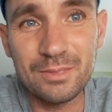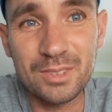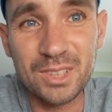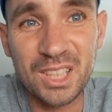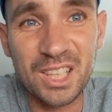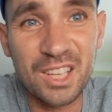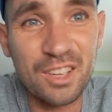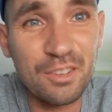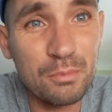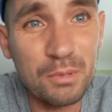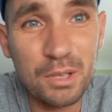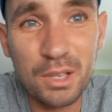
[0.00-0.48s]

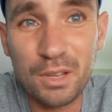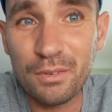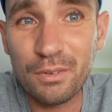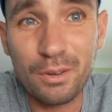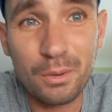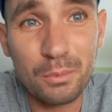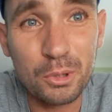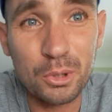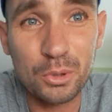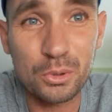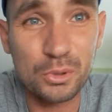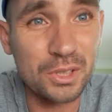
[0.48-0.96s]
Forgive me
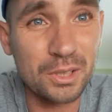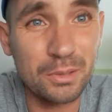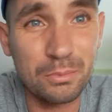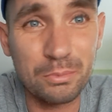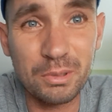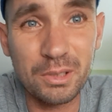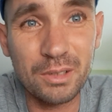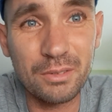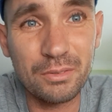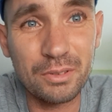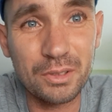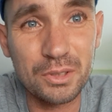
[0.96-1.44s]
if I'm not
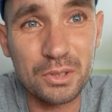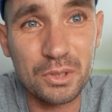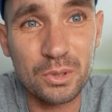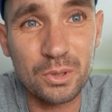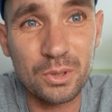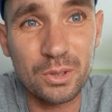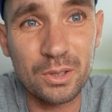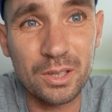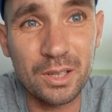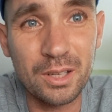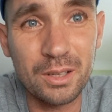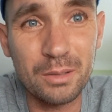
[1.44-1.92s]
jumping for
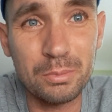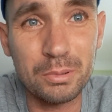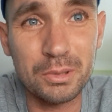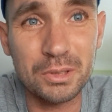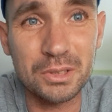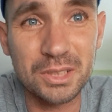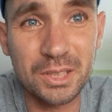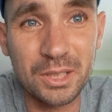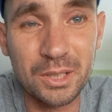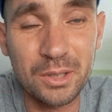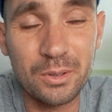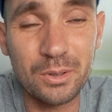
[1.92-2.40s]
joy,
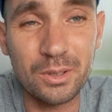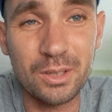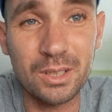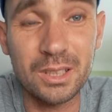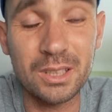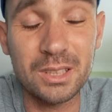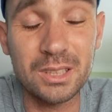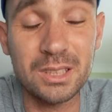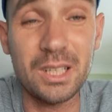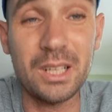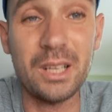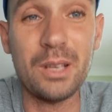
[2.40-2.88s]
but
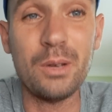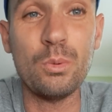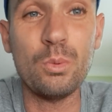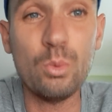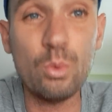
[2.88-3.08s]
seriously,